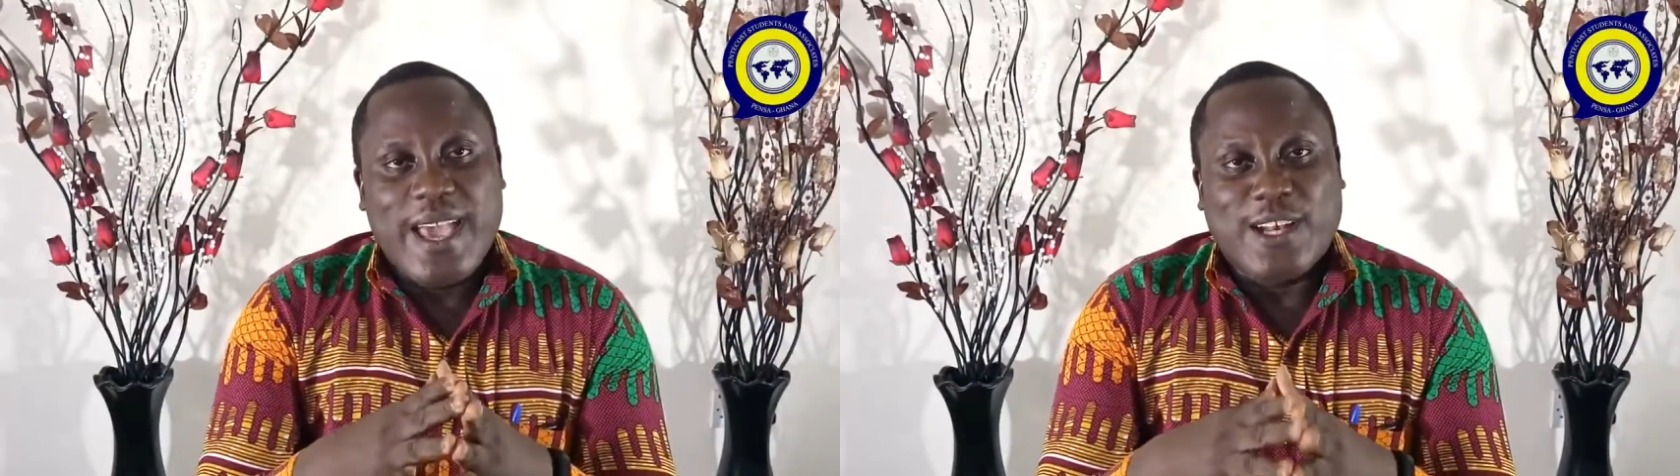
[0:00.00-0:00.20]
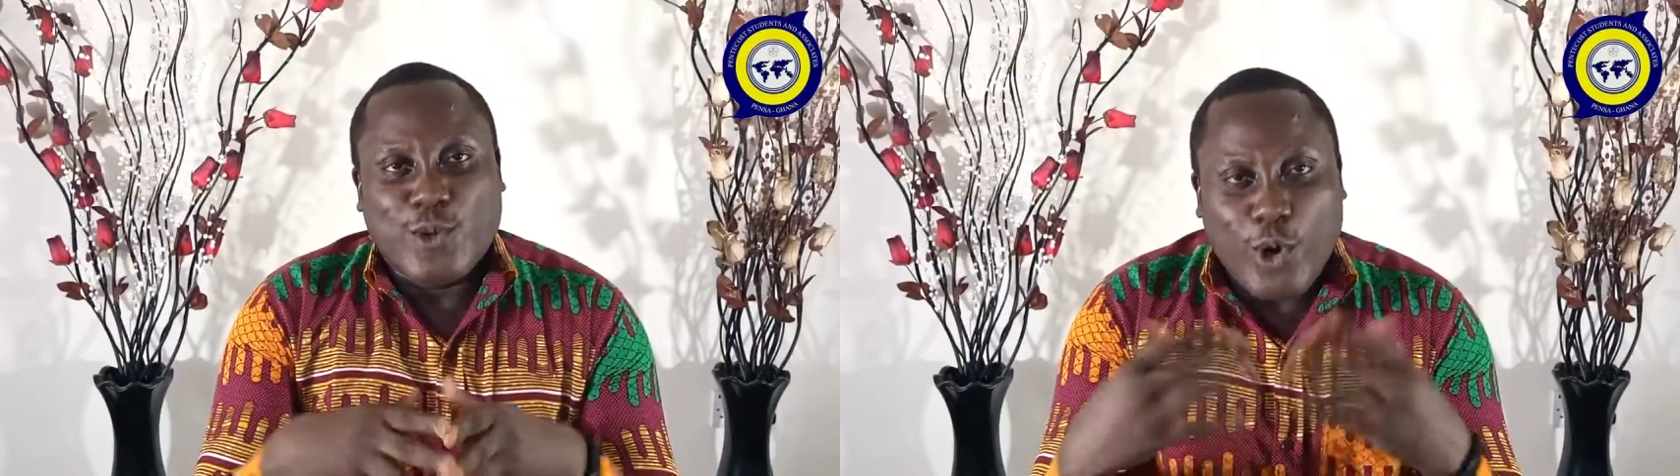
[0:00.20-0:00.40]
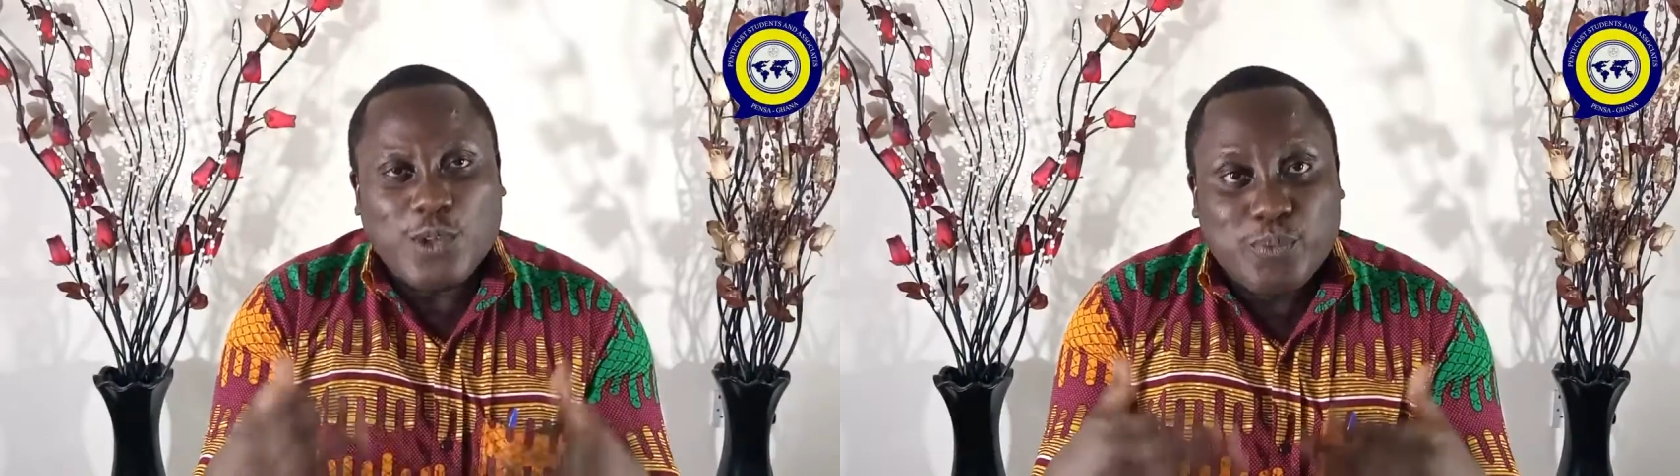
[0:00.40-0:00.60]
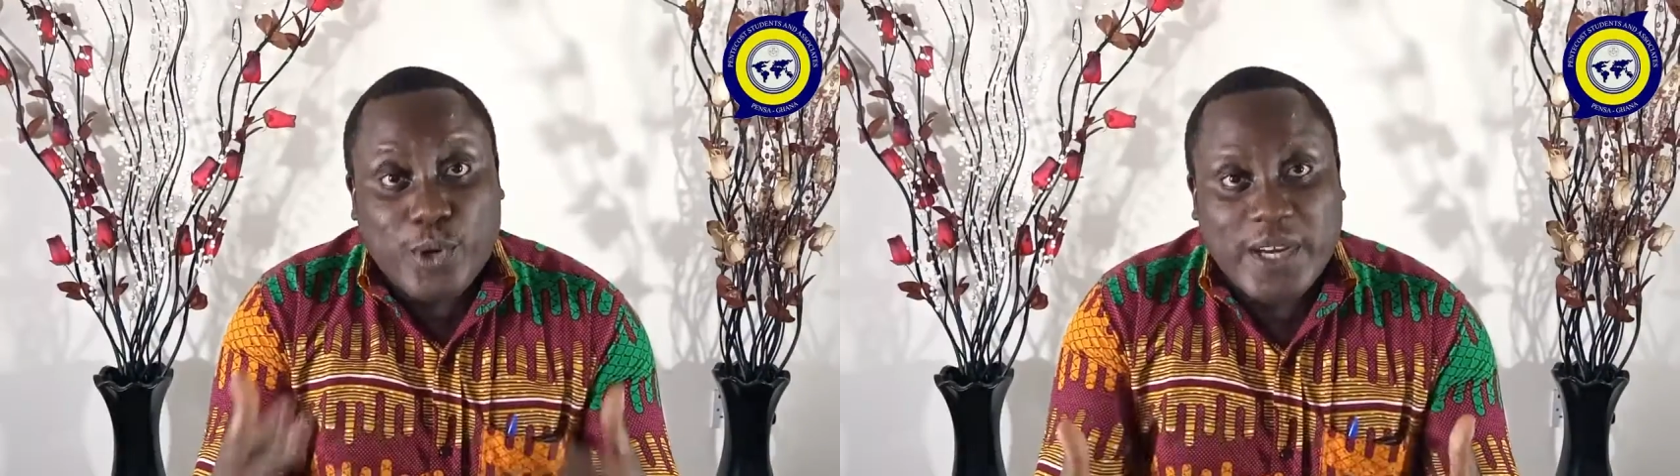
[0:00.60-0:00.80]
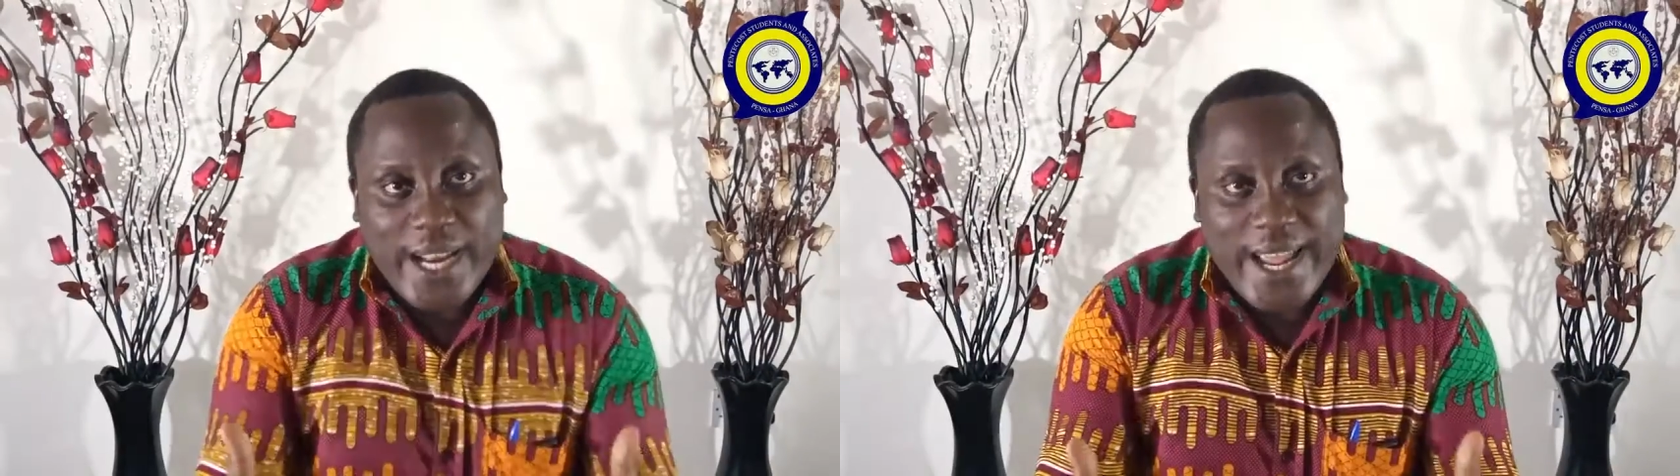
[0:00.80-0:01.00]
and God
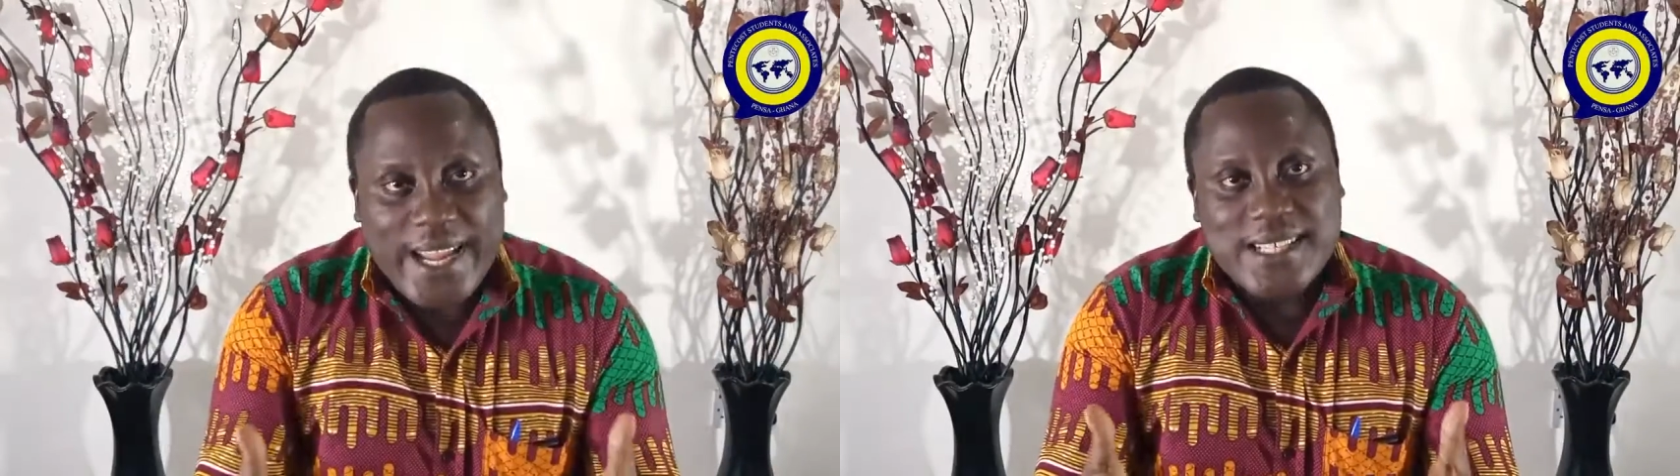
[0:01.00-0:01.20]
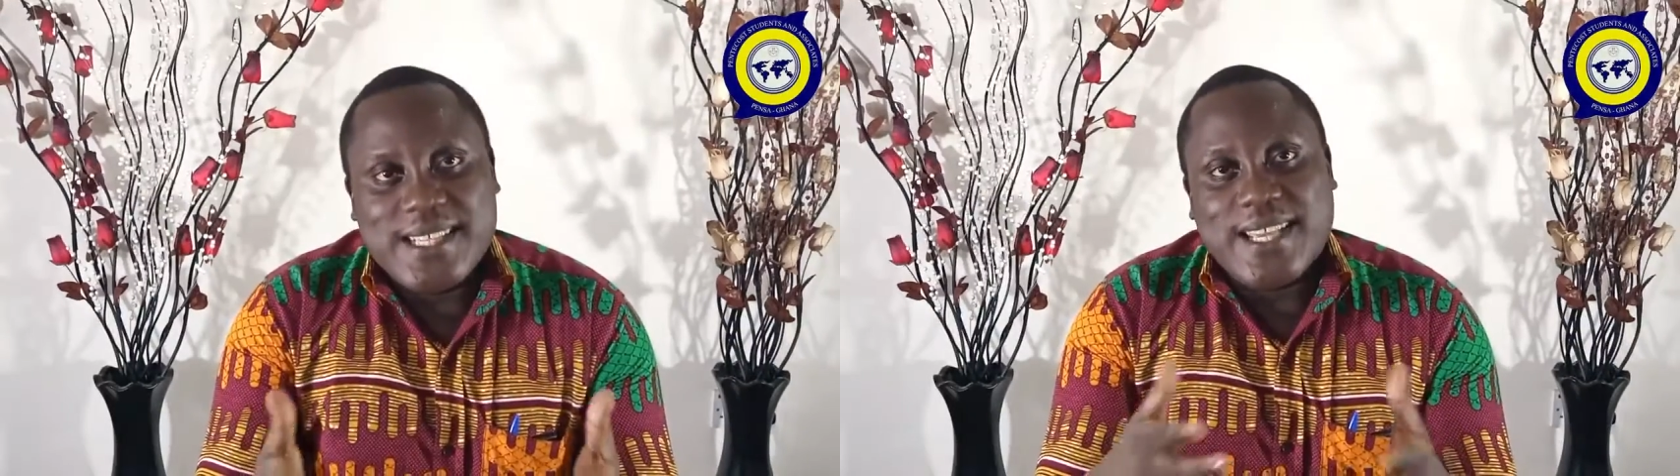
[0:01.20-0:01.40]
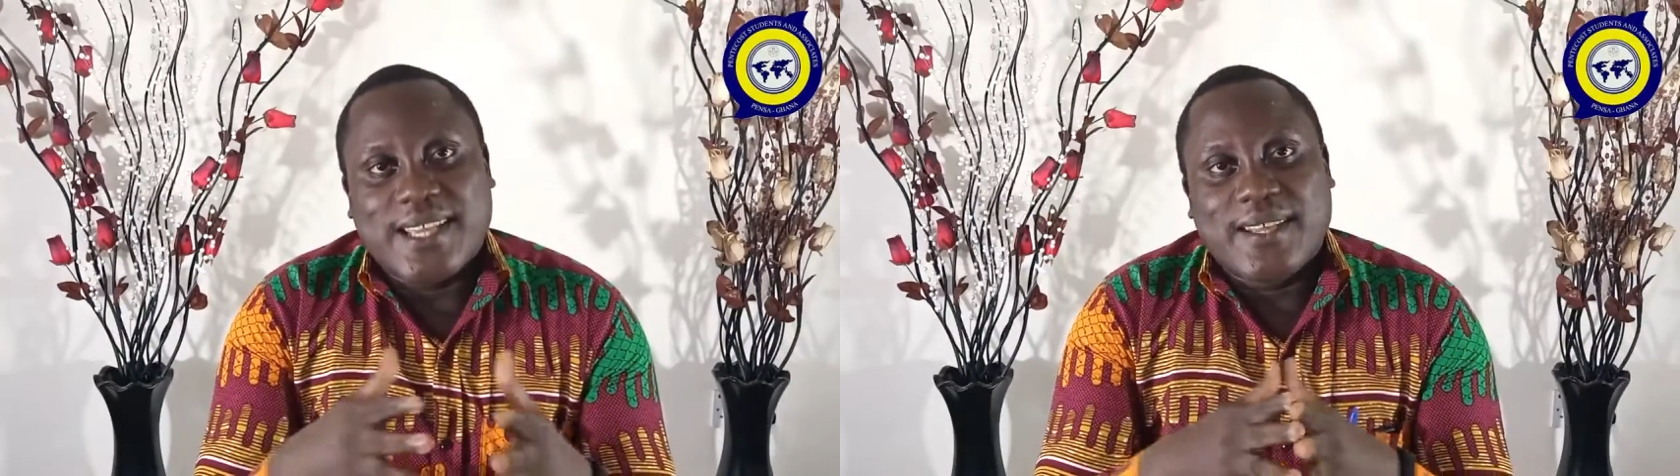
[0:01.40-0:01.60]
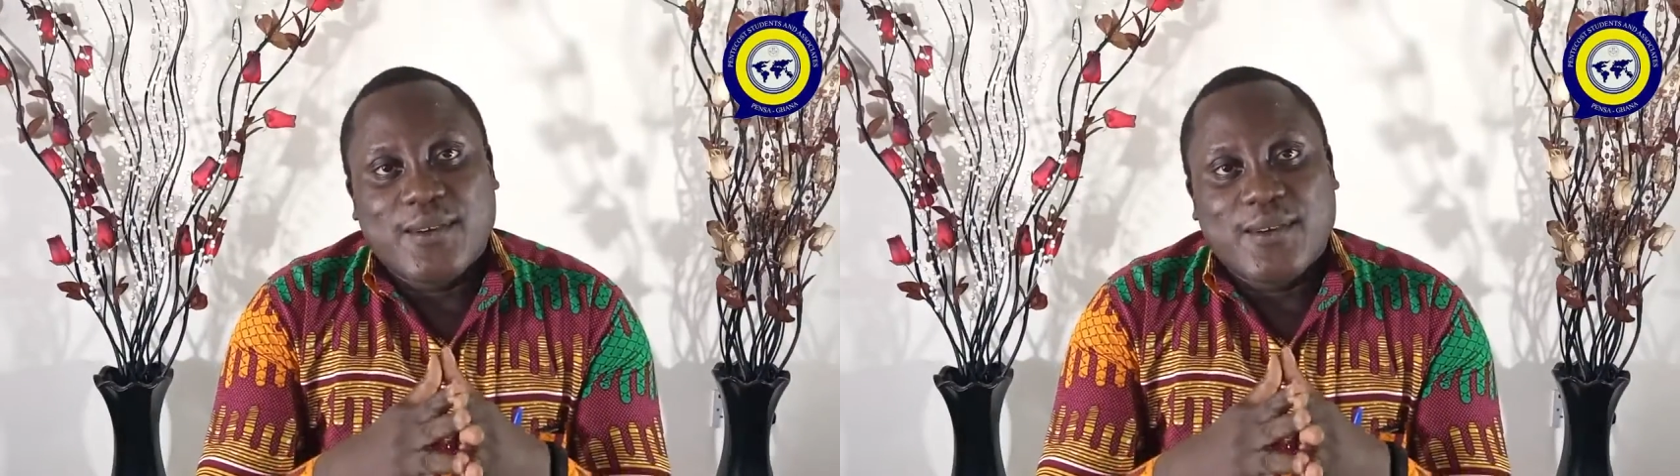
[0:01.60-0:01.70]
brought an idea